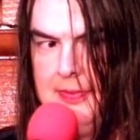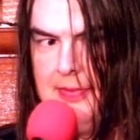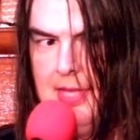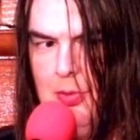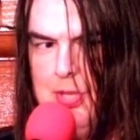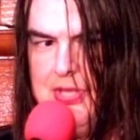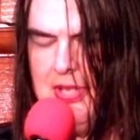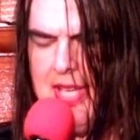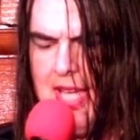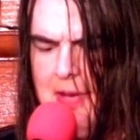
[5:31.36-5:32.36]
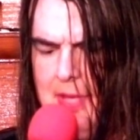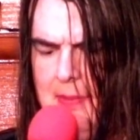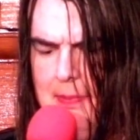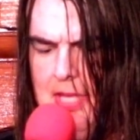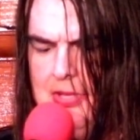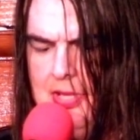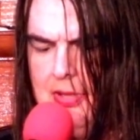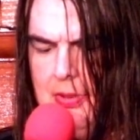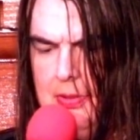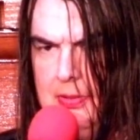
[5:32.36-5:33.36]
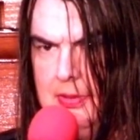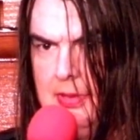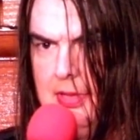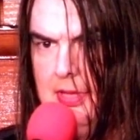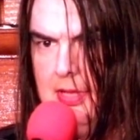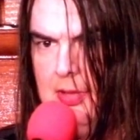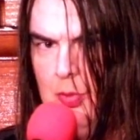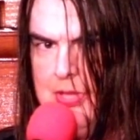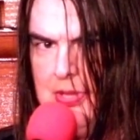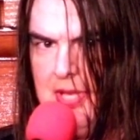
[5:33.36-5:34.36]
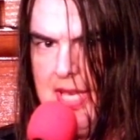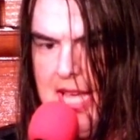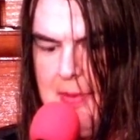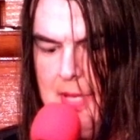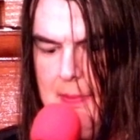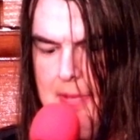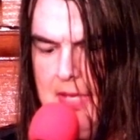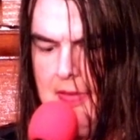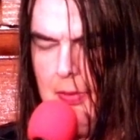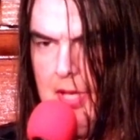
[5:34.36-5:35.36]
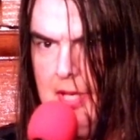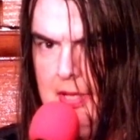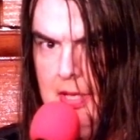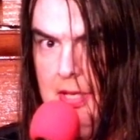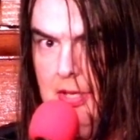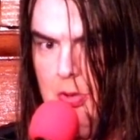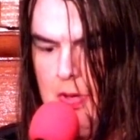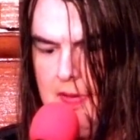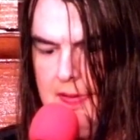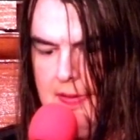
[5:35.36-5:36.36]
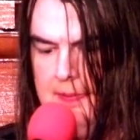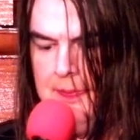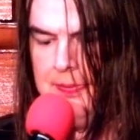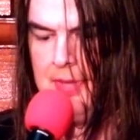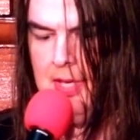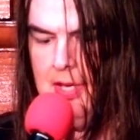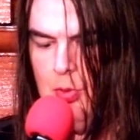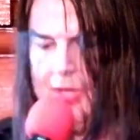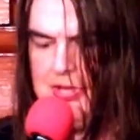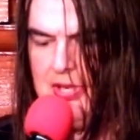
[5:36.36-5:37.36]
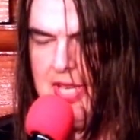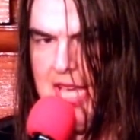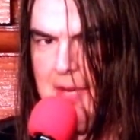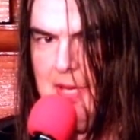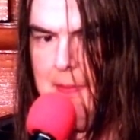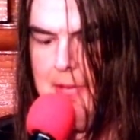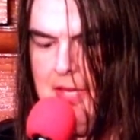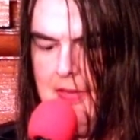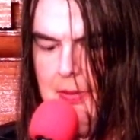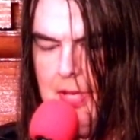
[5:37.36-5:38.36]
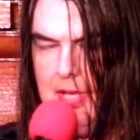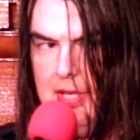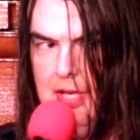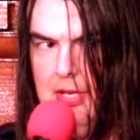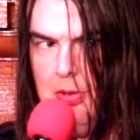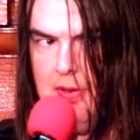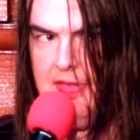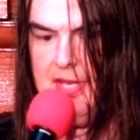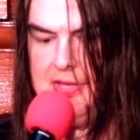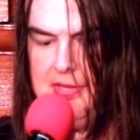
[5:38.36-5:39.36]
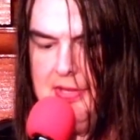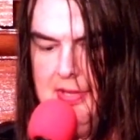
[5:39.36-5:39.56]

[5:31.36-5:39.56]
Wizard Academy B2. Wizard Academy B3 North. Wizard Academy B3 Northeast,